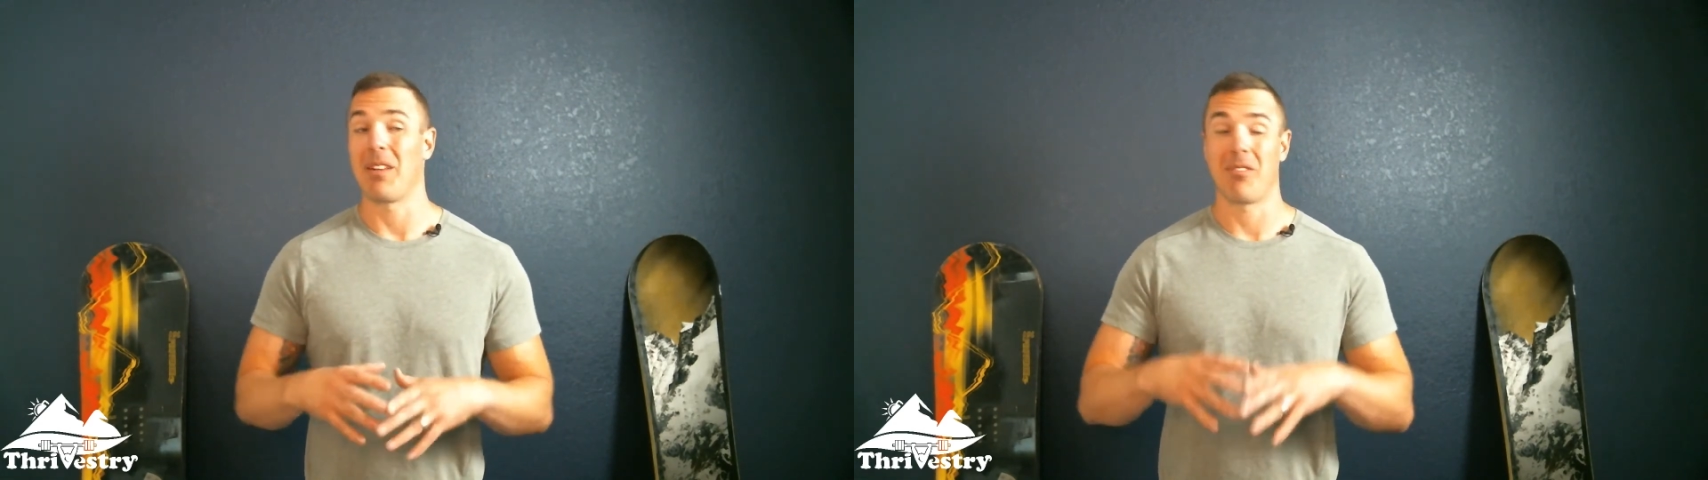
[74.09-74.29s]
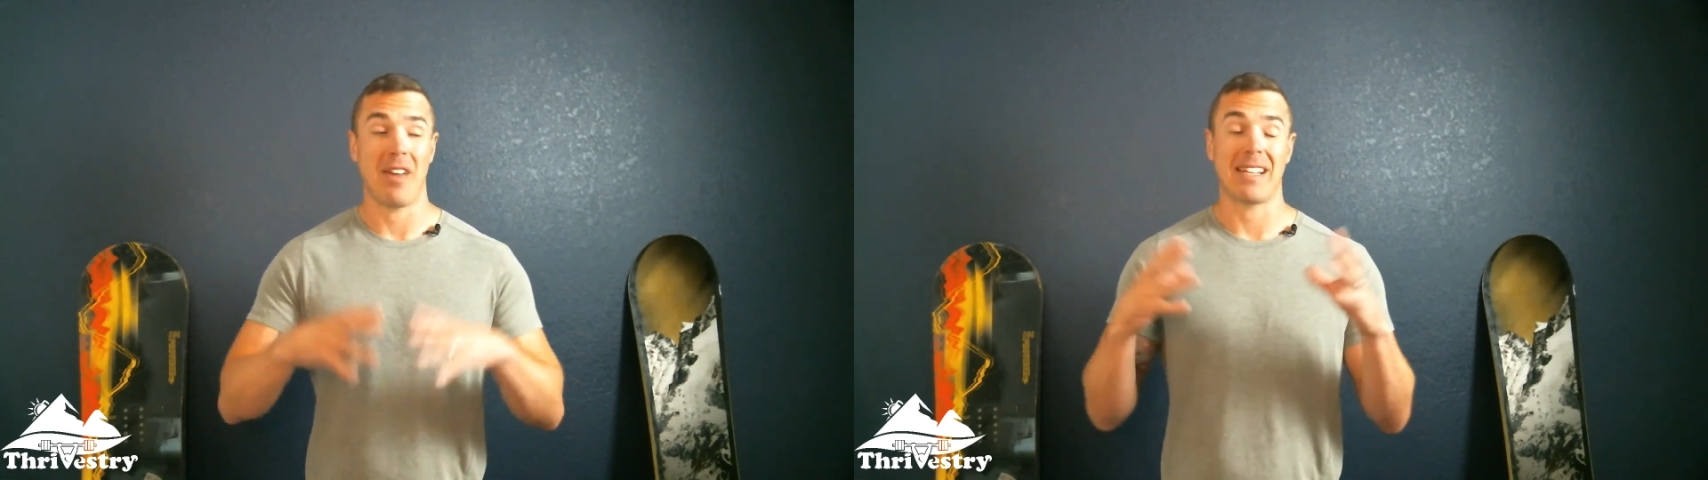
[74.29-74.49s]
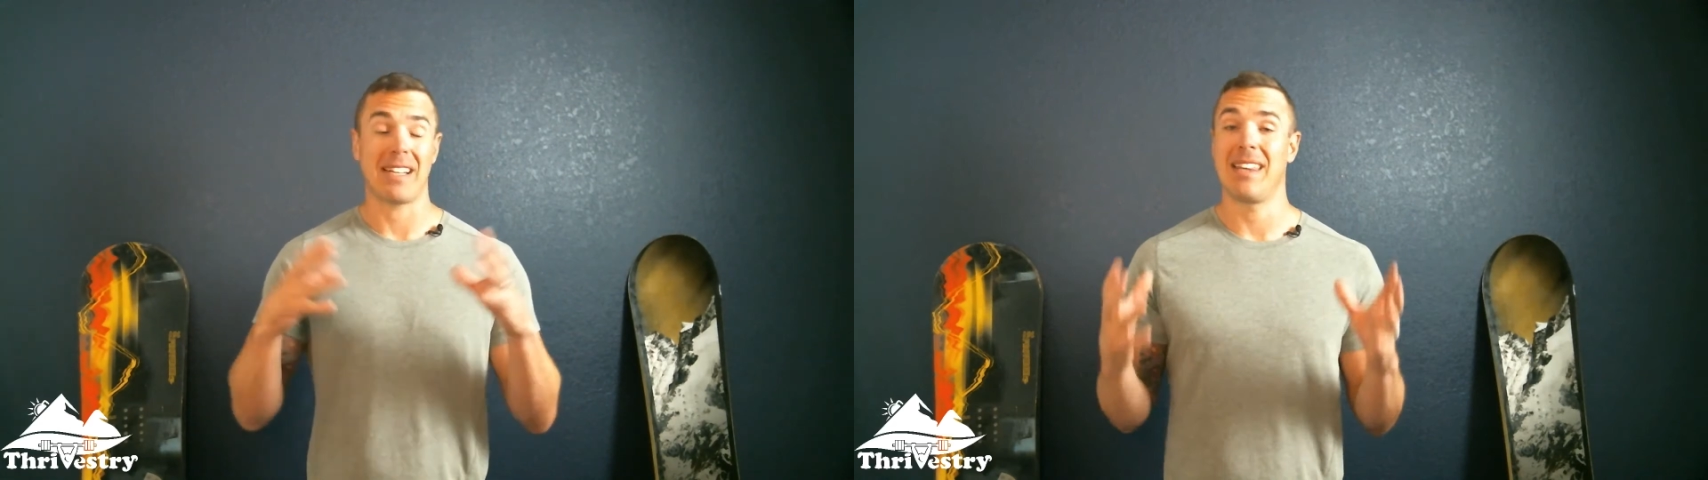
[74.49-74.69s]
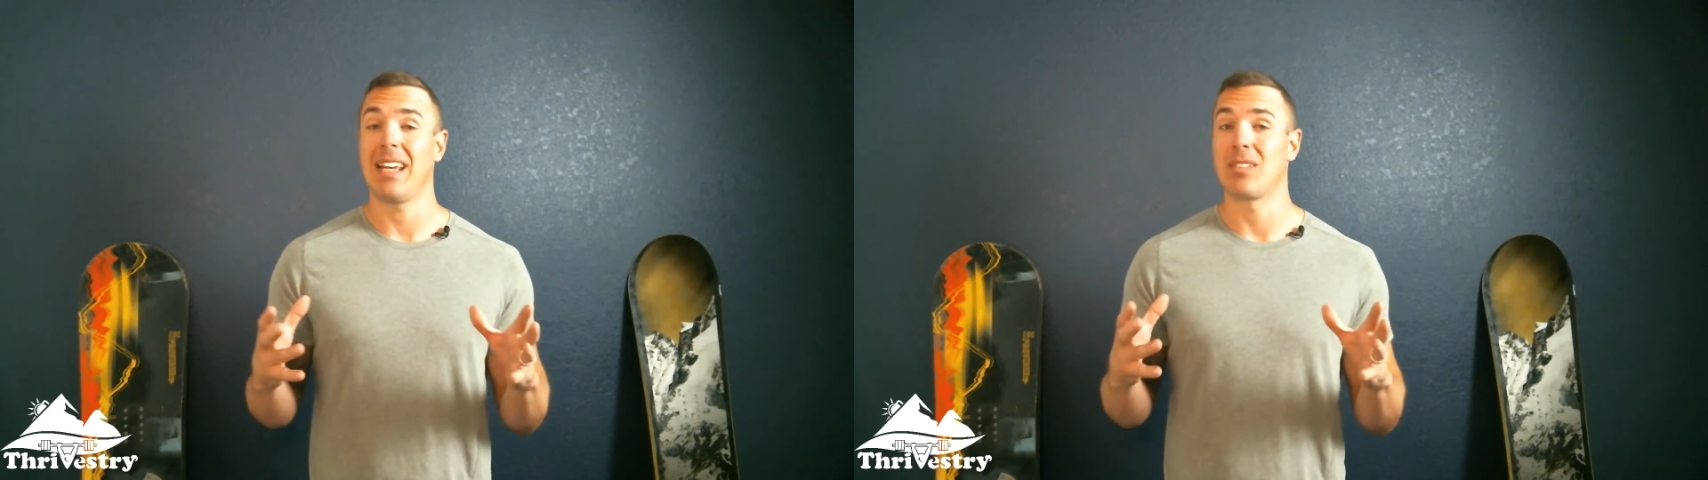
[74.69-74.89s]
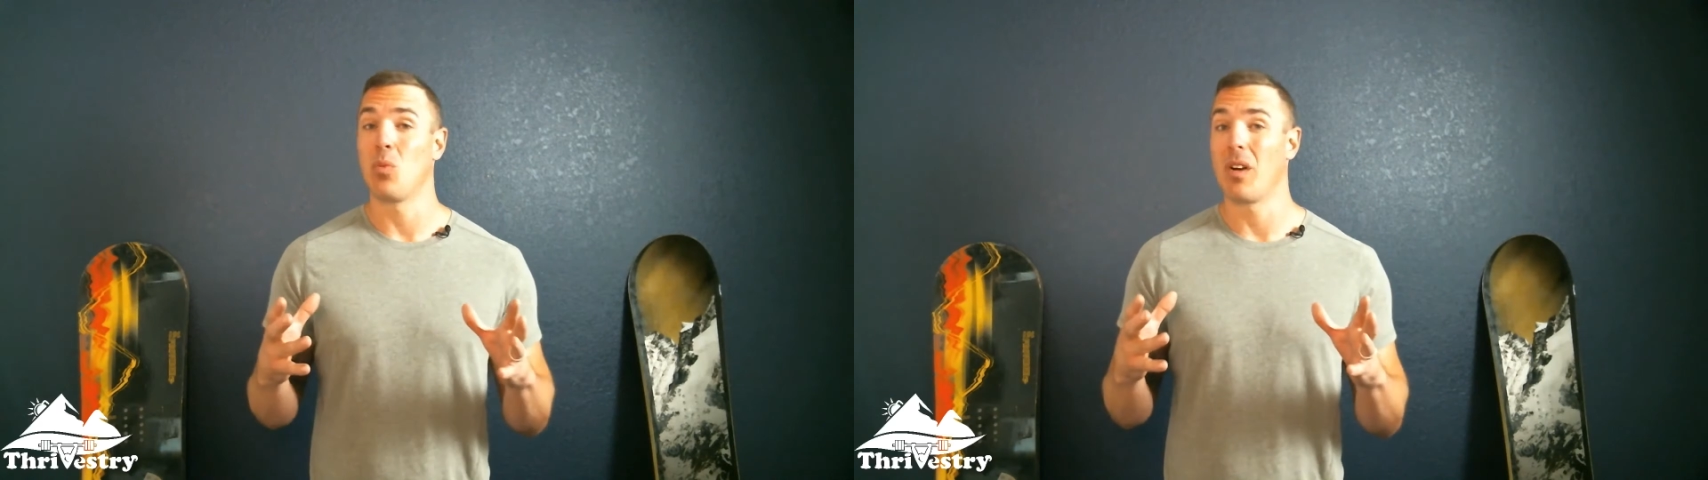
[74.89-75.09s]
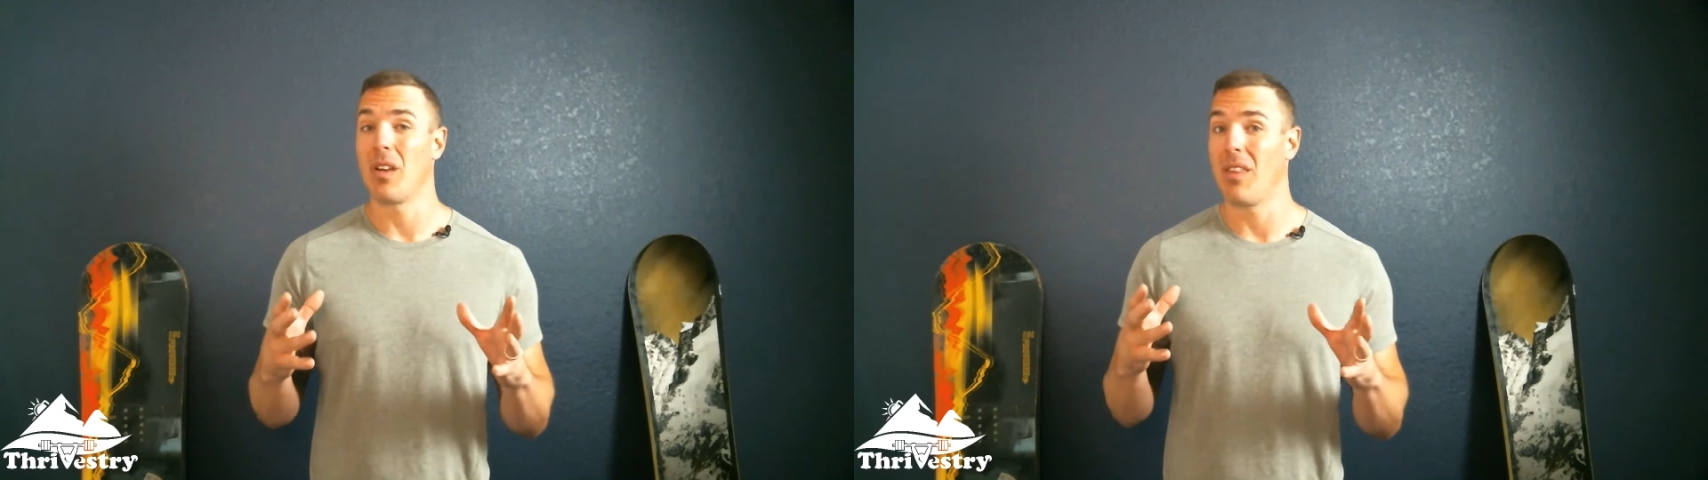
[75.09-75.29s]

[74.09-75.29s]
In fact, I think it's one of